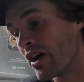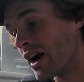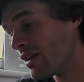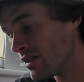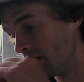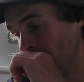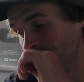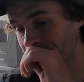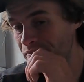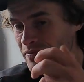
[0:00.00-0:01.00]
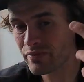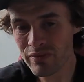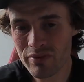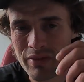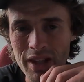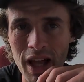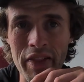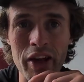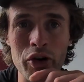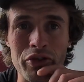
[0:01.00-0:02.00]
there, and
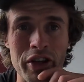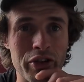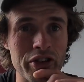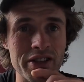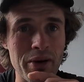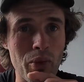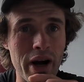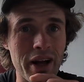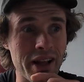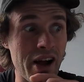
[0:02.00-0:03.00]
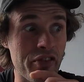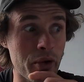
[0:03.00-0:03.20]
they couldn't really understand why I left.